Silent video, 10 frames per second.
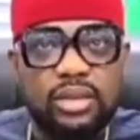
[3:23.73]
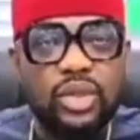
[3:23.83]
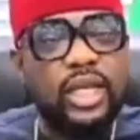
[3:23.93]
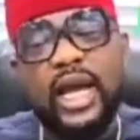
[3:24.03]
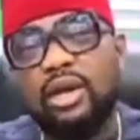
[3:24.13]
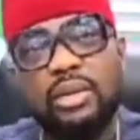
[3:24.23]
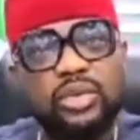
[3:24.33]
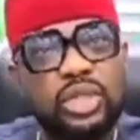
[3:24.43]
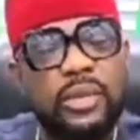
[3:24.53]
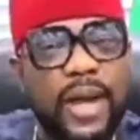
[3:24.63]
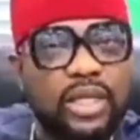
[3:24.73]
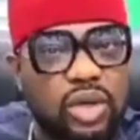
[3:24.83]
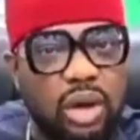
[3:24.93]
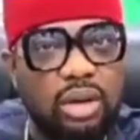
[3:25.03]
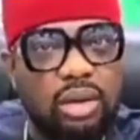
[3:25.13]
So they can't come through the back
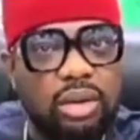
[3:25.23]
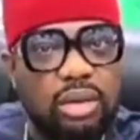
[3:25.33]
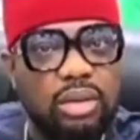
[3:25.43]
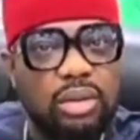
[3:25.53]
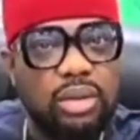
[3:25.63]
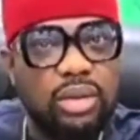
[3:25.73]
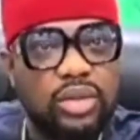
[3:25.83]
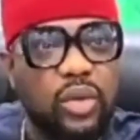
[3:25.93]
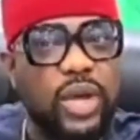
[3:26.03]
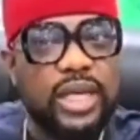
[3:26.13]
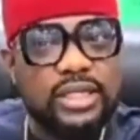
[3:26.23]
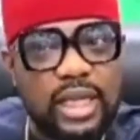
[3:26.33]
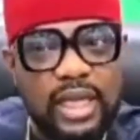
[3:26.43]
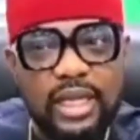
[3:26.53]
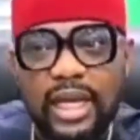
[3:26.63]
door. So we are
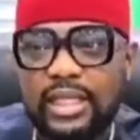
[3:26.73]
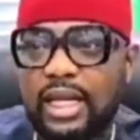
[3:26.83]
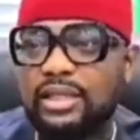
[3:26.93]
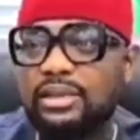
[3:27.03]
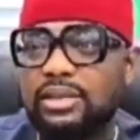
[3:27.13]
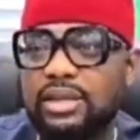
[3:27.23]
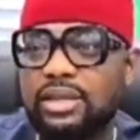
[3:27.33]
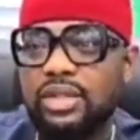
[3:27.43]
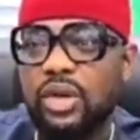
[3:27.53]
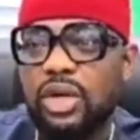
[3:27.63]
saying that that is,